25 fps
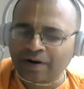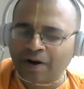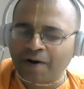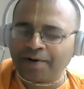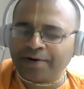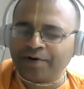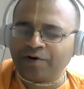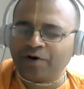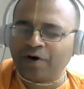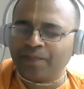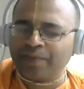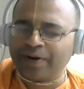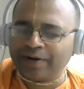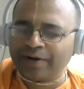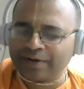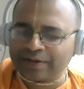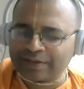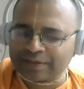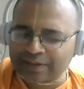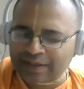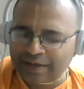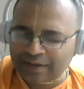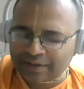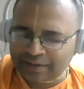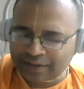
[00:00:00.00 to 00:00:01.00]
wrong
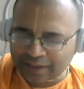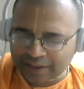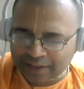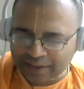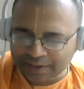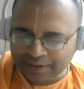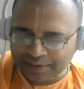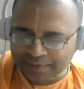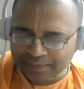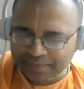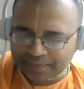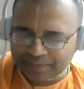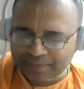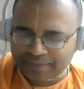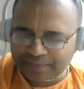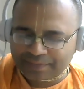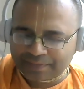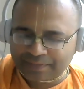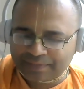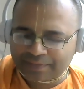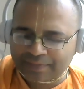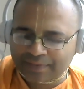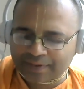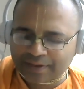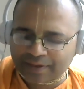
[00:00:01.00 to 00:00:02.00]
commentaries are there
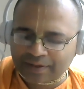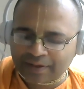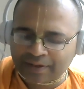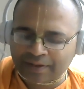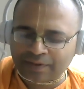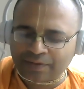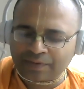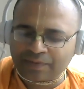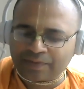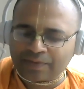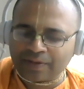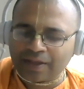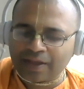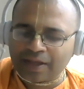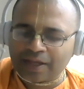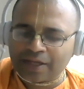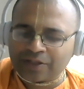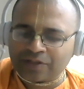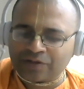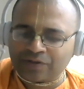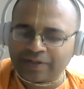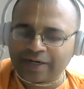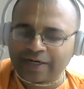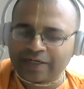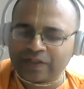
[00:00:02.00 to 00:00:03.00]
you know
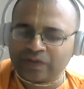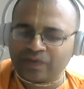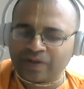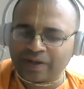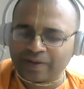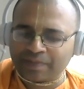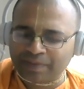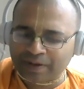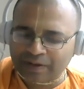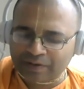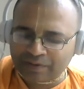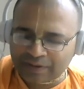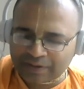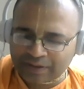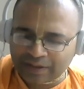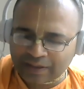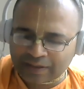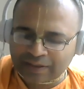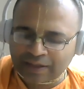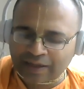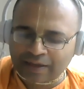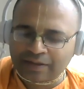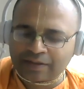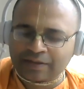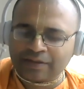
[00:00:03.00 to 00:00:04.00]
so that's why Bhagavad
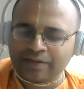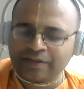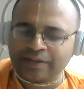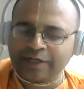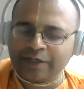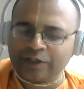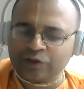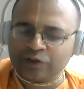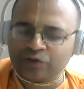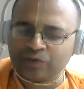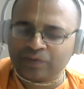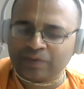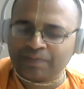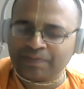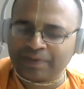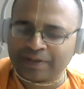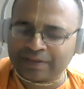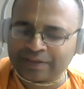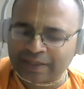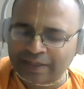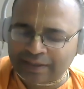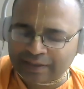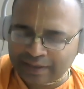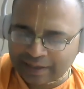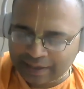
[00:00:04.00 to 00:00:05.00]
Gita needs to be
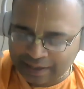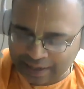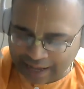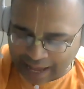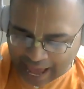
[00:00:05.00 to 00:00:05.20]
presented